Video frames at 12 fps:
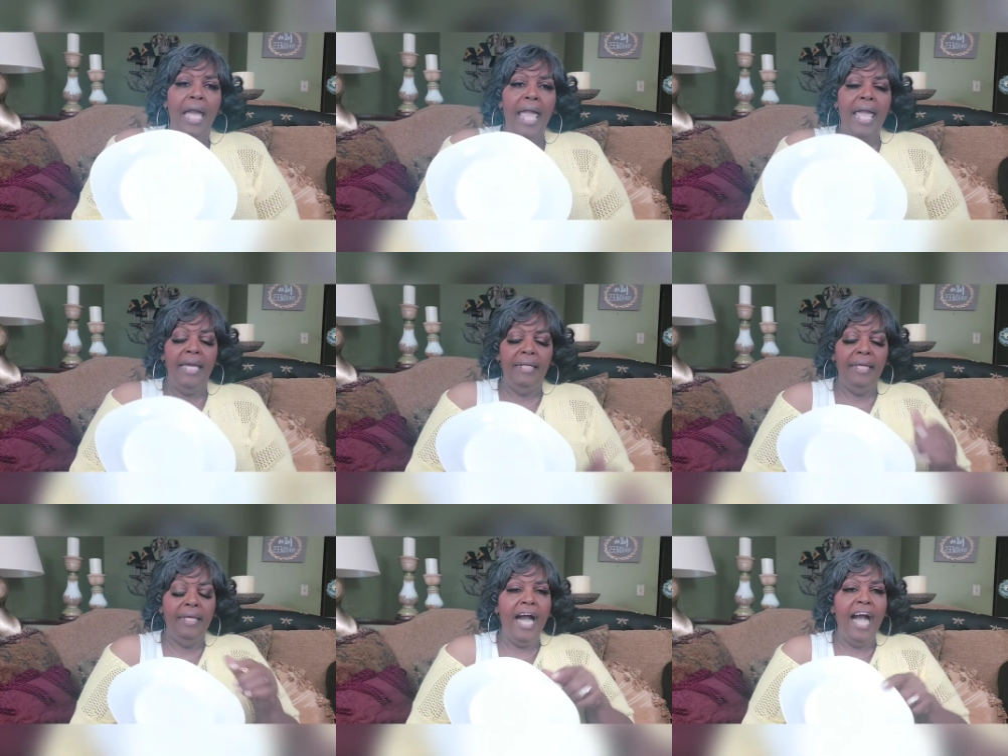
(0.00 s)

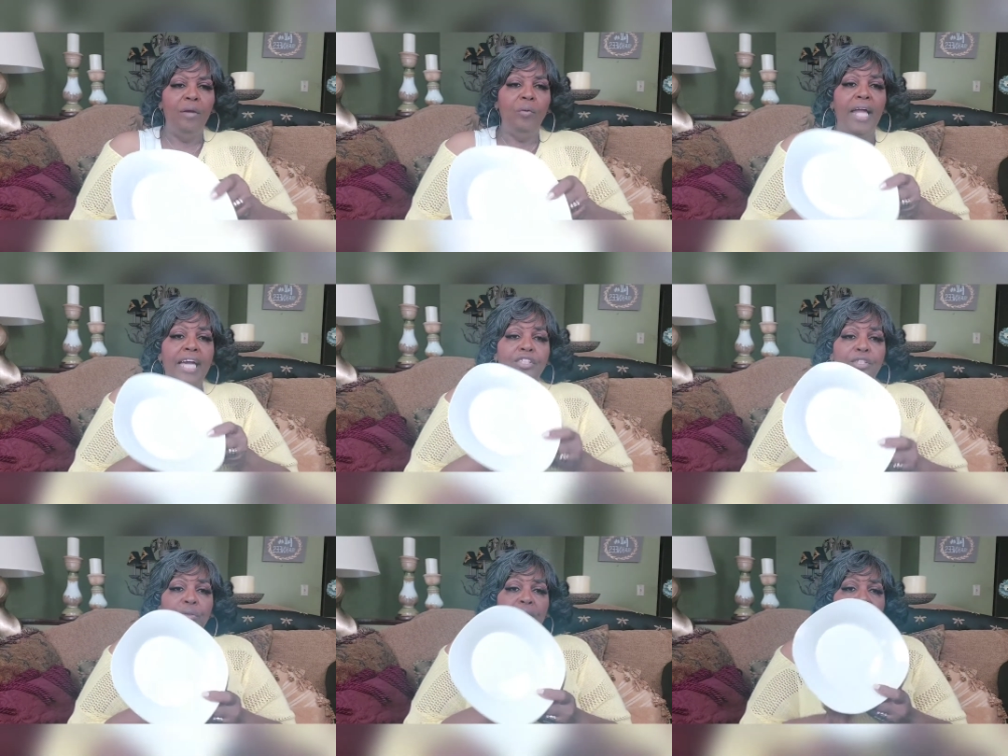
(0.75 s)
And what I
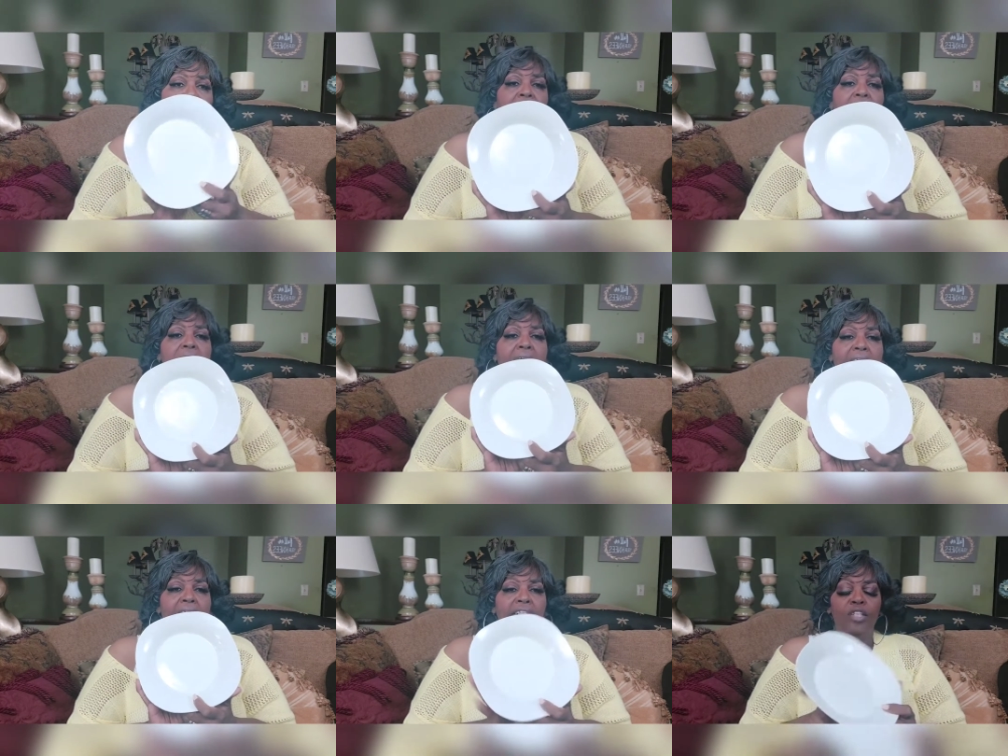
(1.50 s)
do is
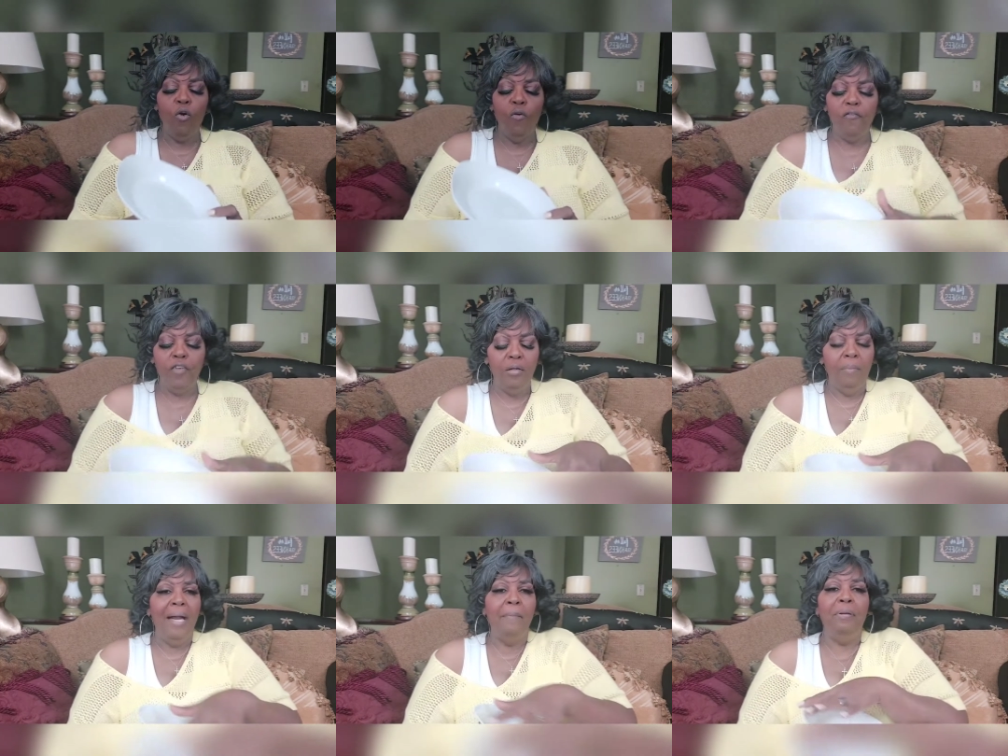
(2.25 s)
I don't
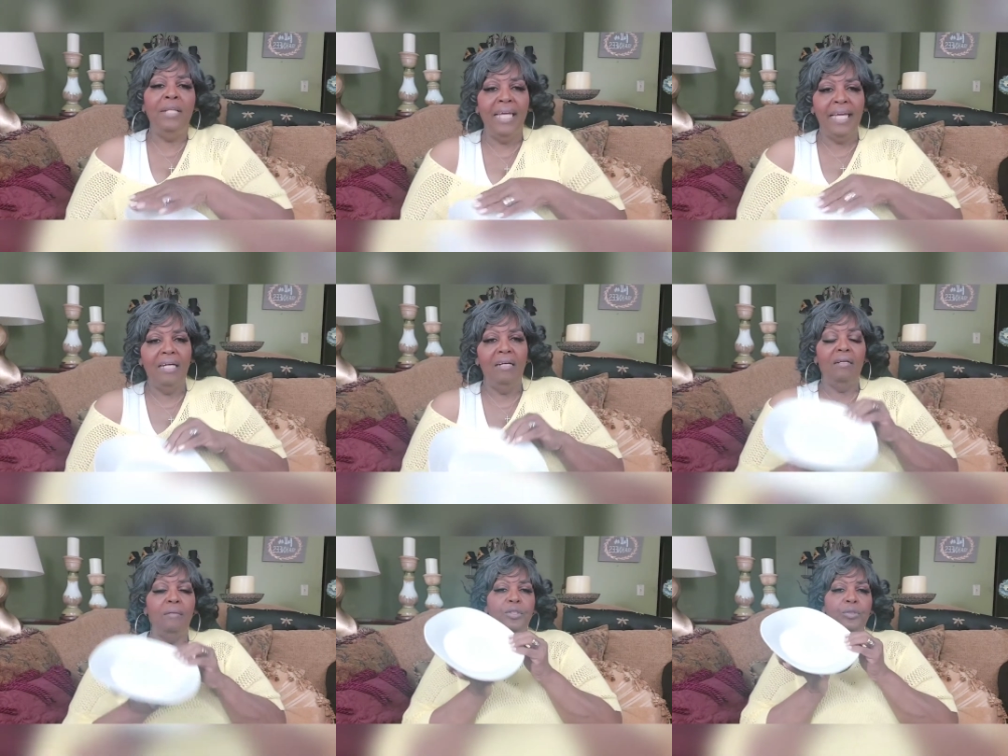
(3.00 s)
fill my plate
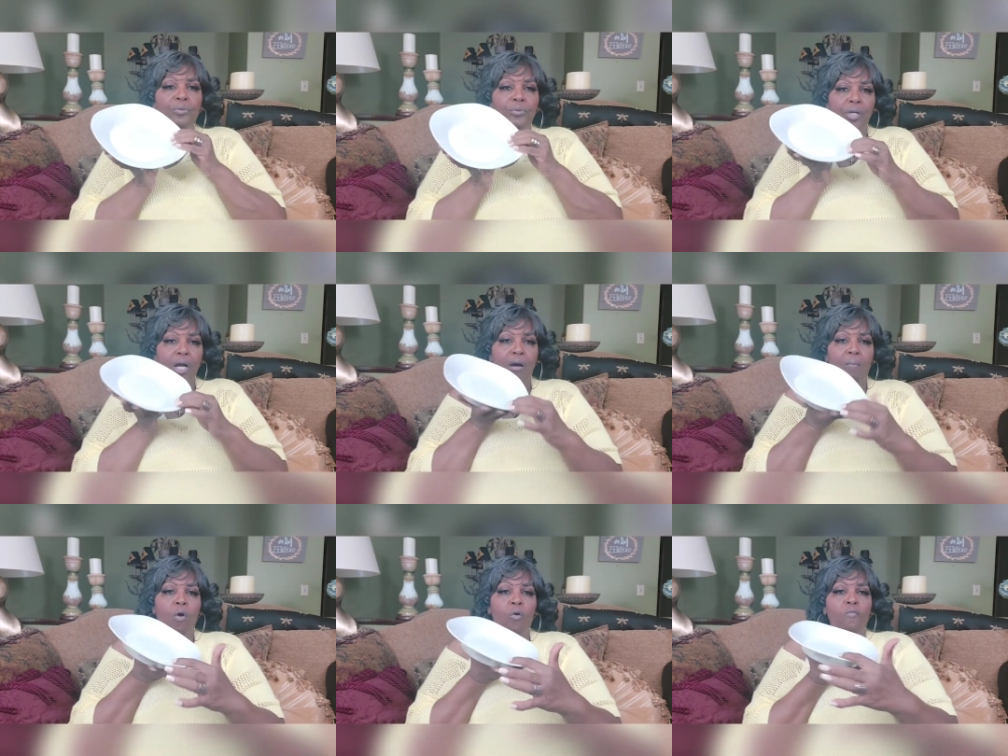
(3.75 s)
up to
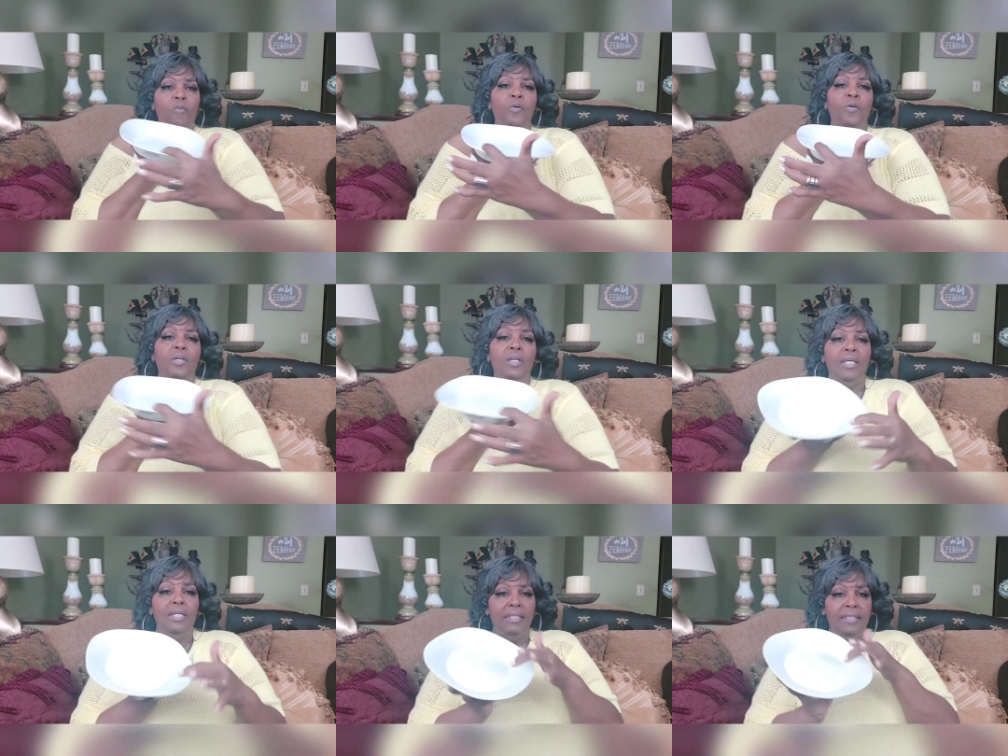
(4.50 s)
come over
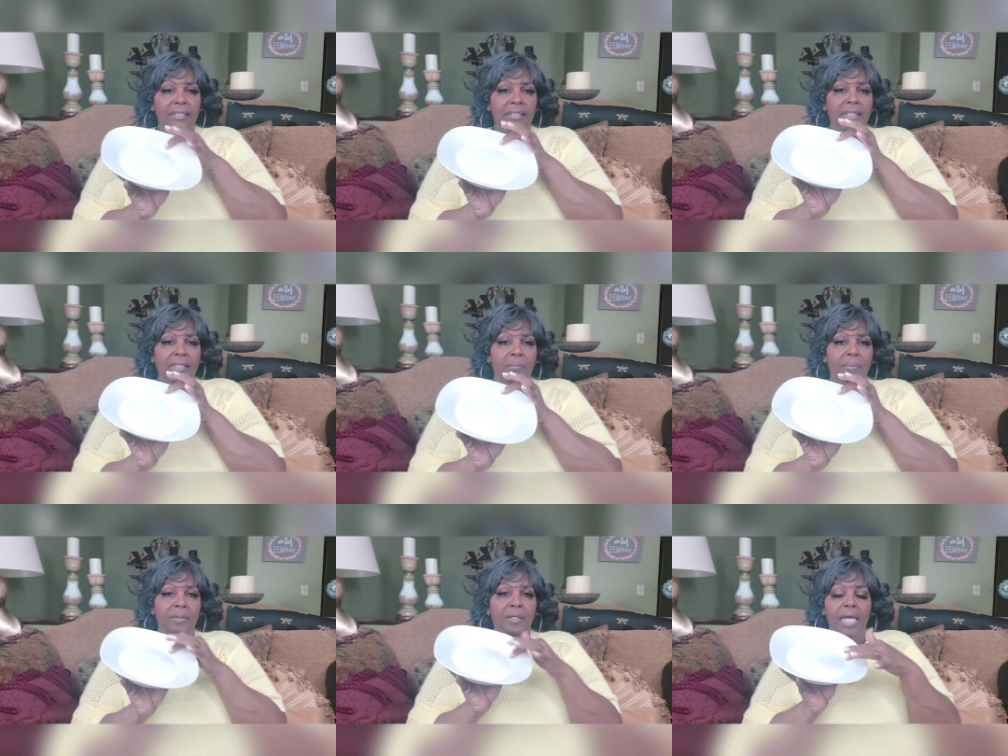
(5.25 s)
this lip.